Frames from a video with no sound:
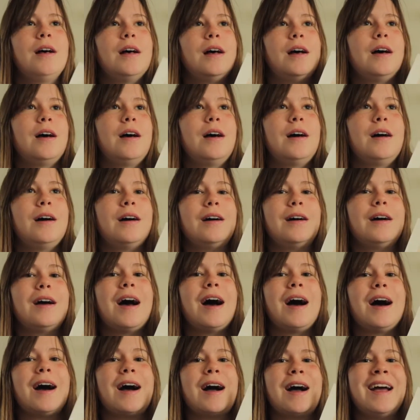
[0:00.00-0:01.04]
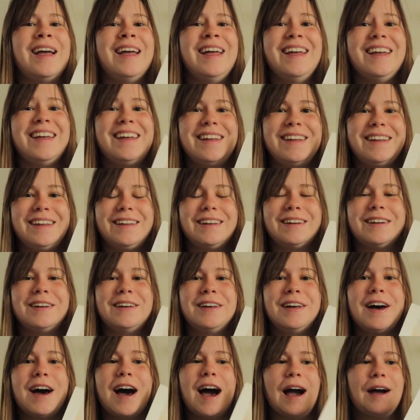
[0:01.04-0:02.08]
I
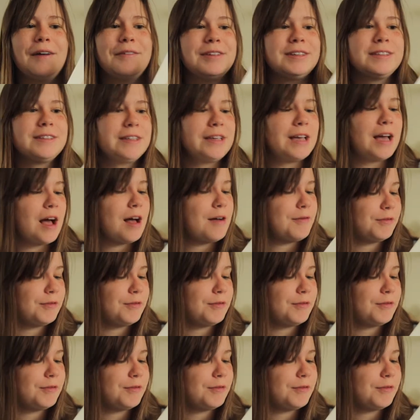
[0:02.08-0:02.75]
obviously